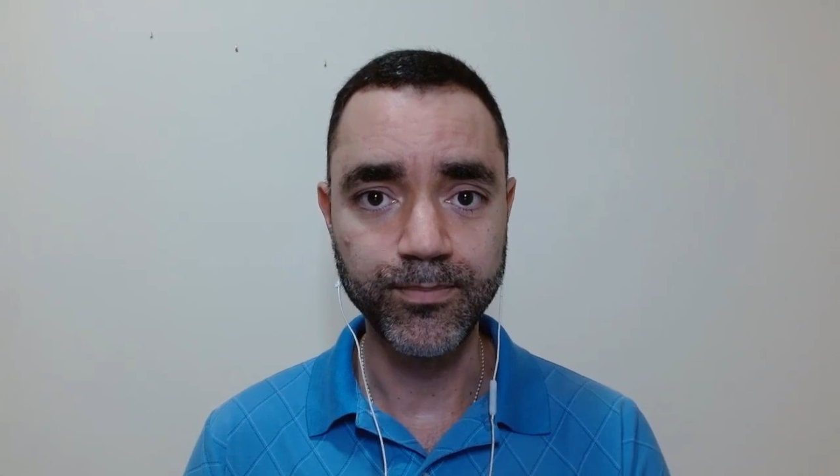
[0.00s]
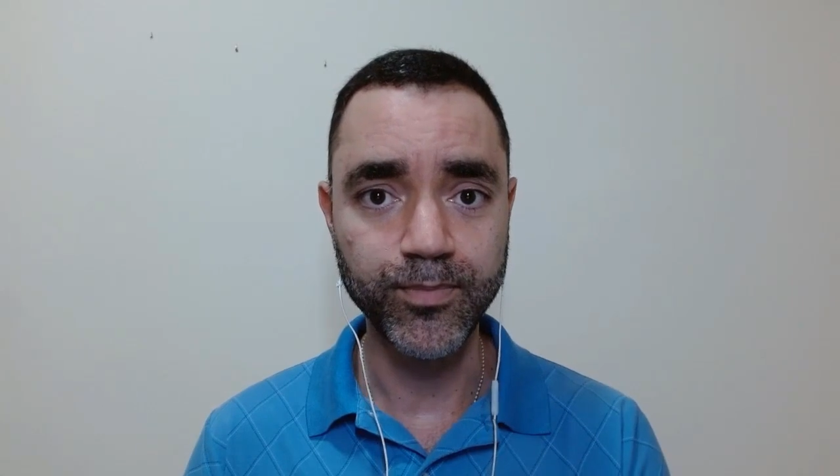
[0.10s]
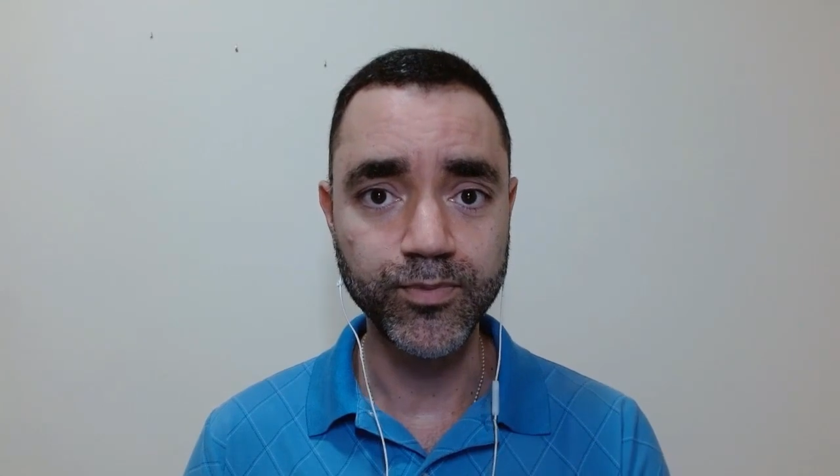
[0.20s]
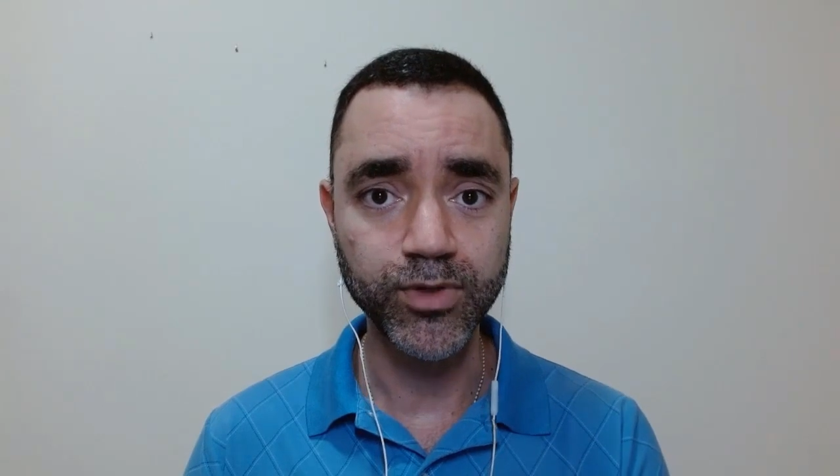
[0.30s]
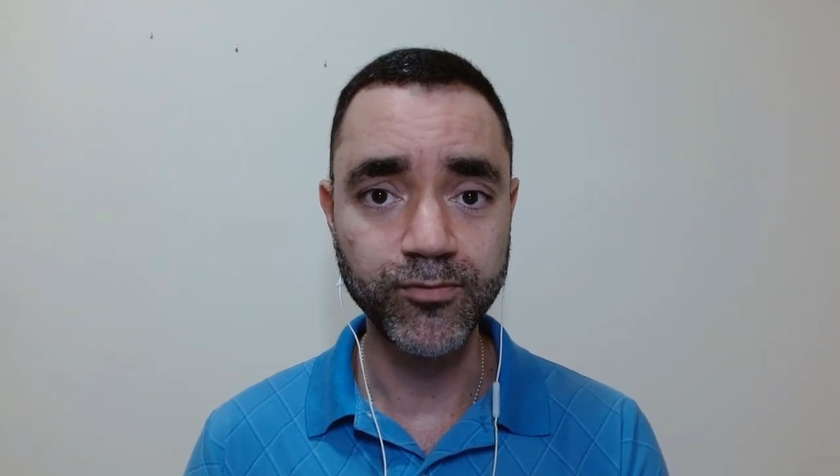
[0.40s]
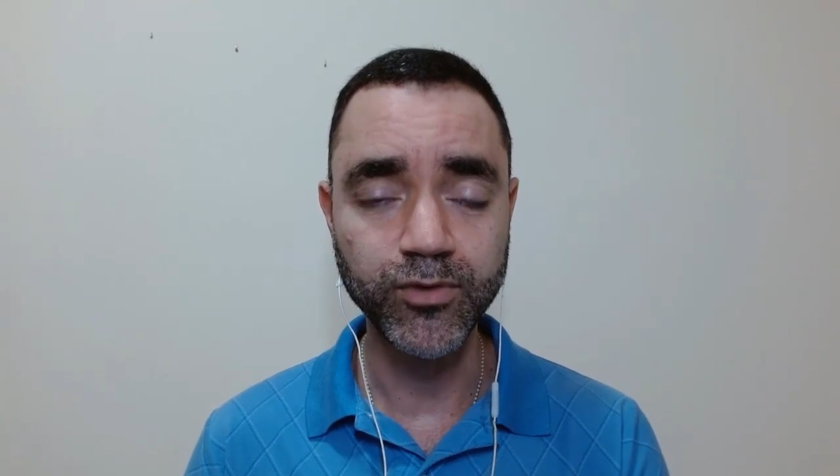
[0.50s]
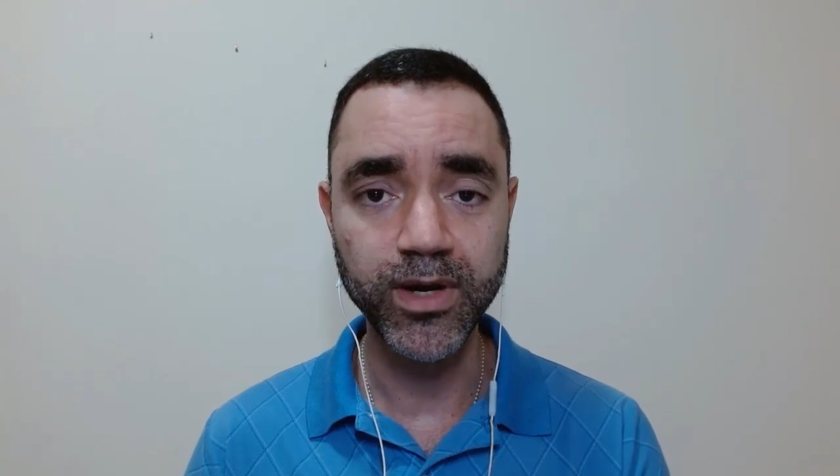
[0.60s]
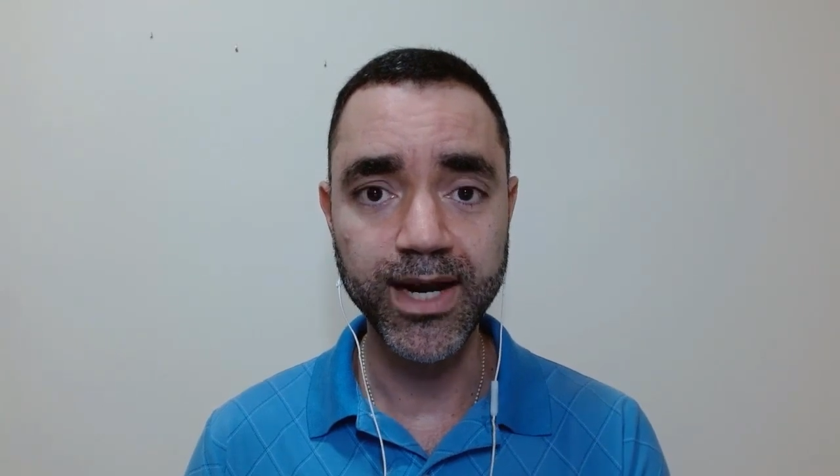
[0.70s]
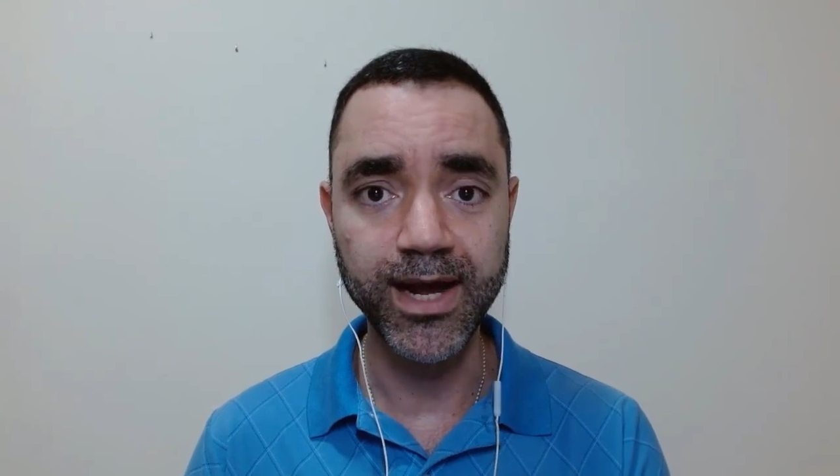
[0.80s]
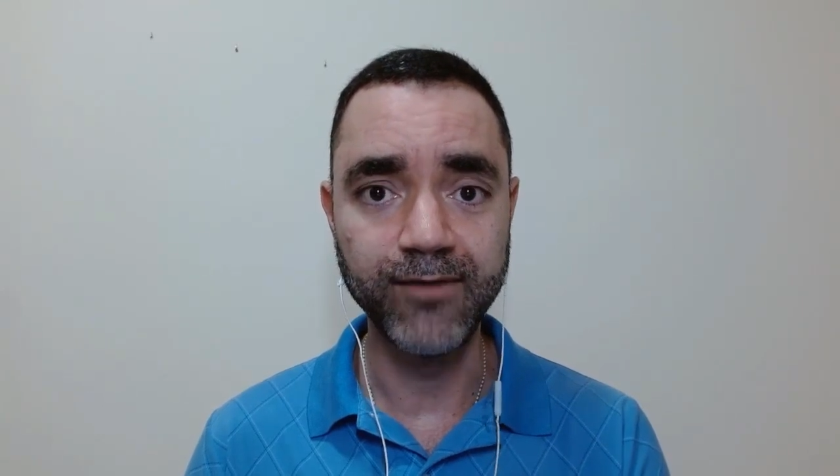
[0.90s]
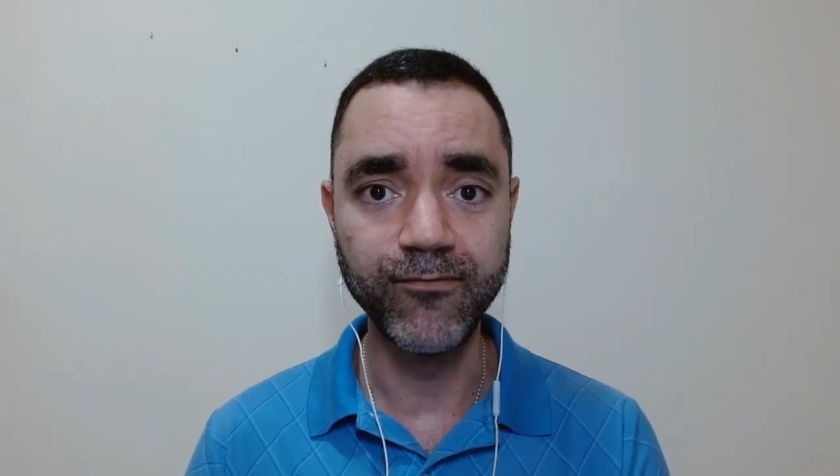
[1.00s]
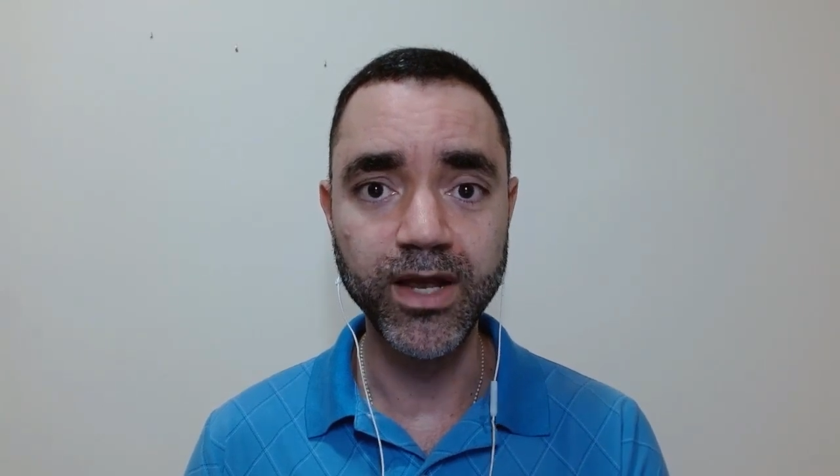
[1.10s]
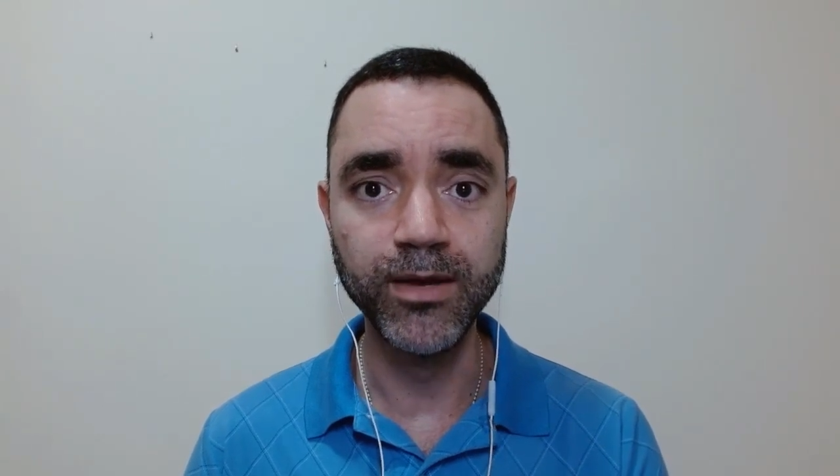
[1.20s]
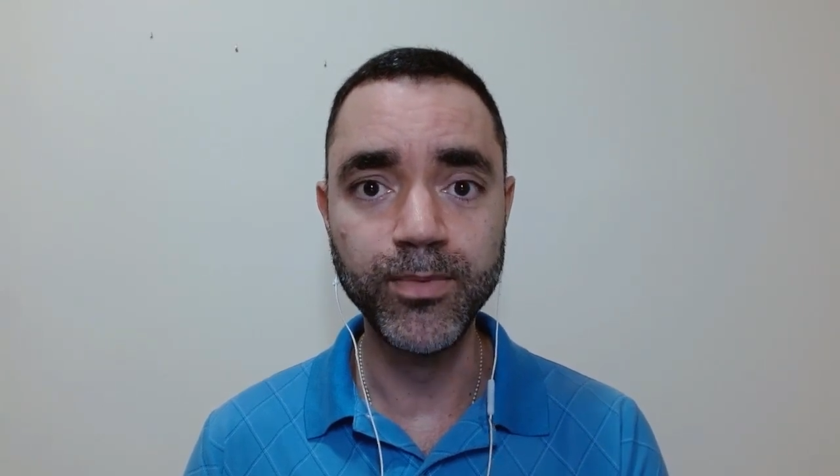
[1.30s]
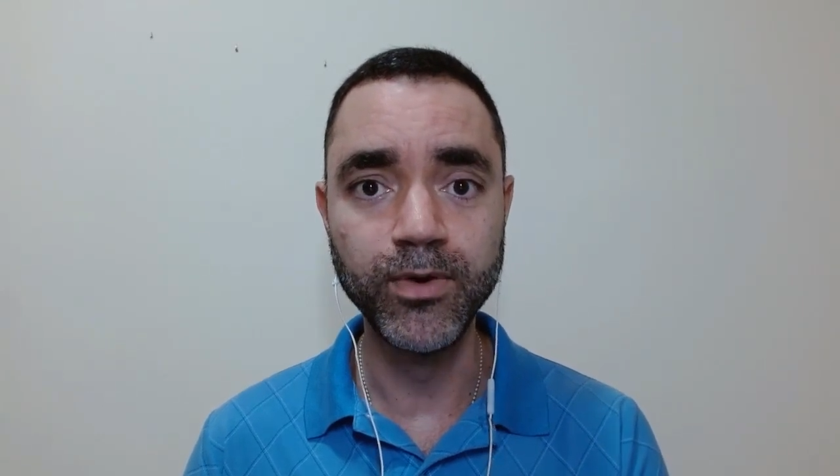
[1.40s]
software
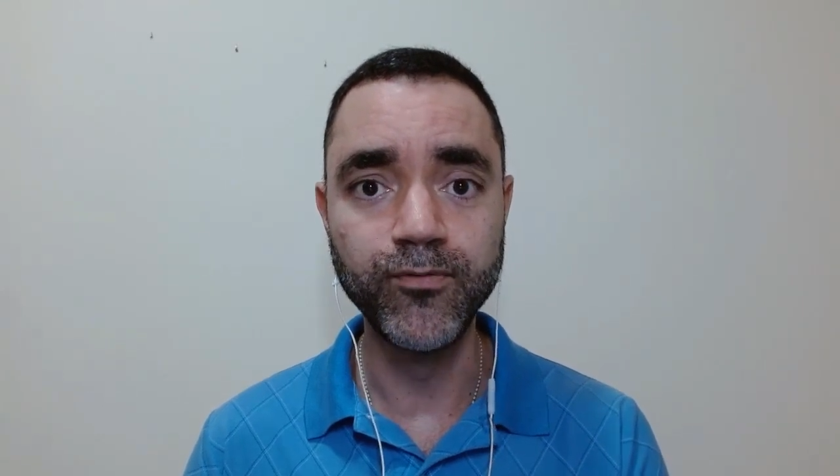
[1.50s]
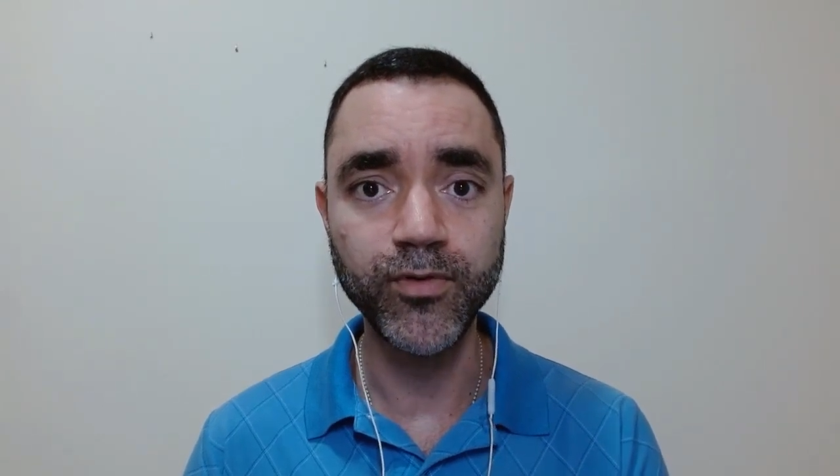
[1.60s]
available